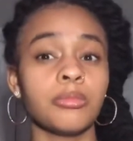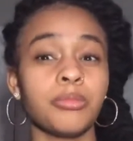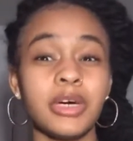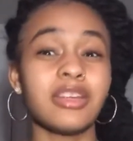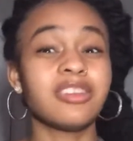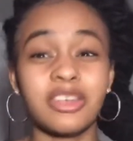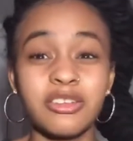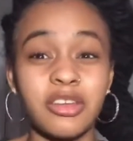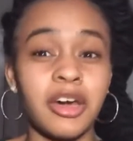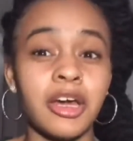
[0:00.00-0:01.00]
But it
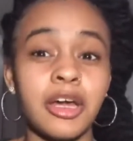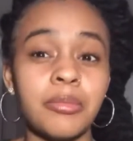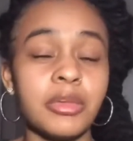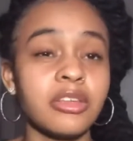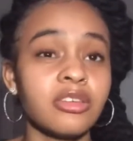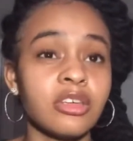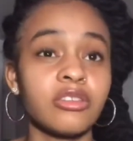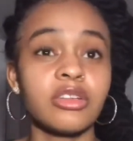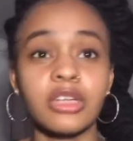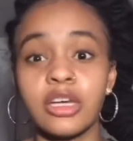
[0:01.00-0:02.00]
takes time. It
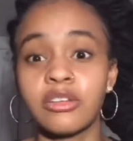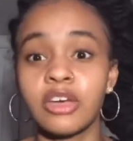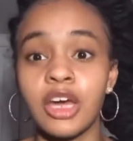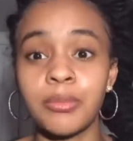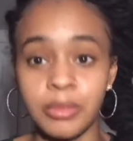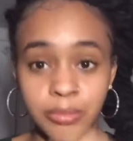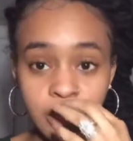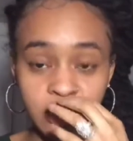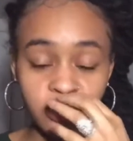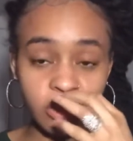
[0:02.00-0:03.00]
takes a lot of time and
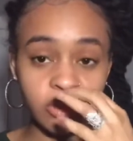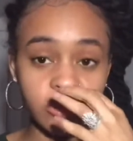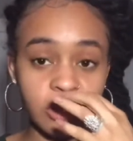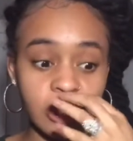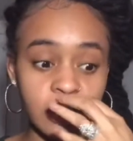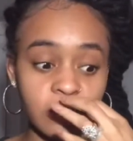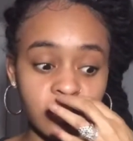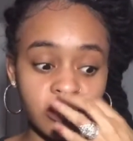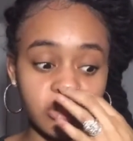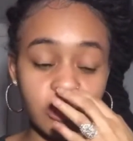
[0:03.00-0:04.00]
patience and
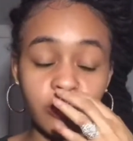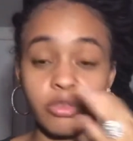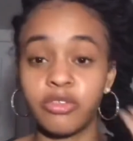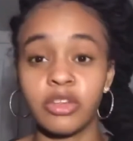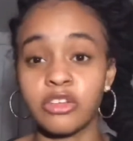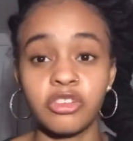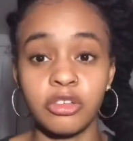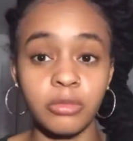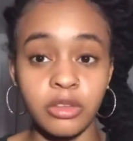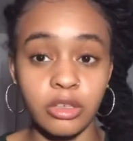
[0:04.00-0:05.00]
just
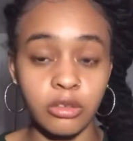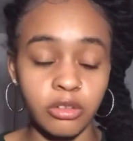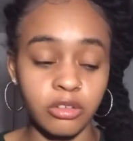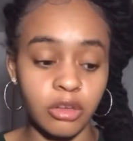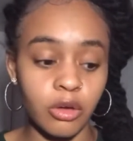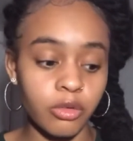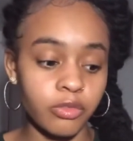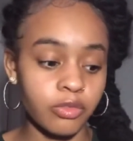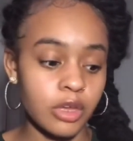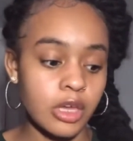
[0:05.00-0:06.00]
self-reflection within yourself
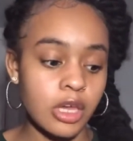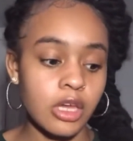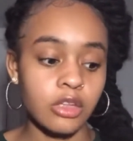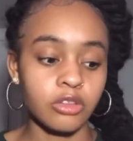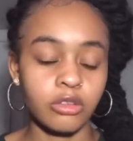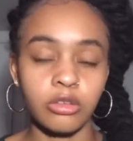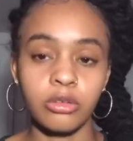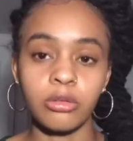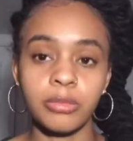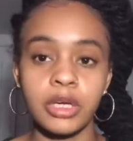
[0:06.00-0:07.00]

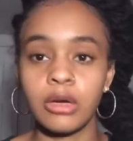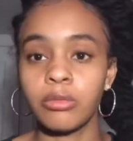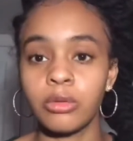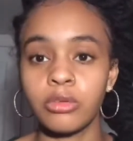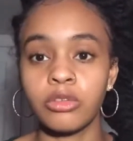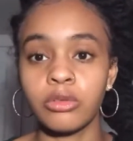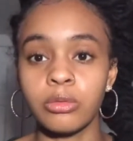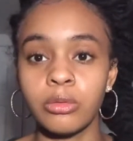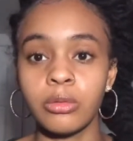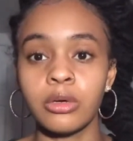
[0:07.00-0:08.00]
to be able
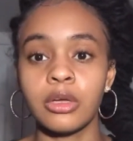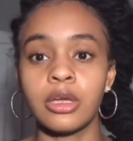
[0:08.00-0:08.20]
to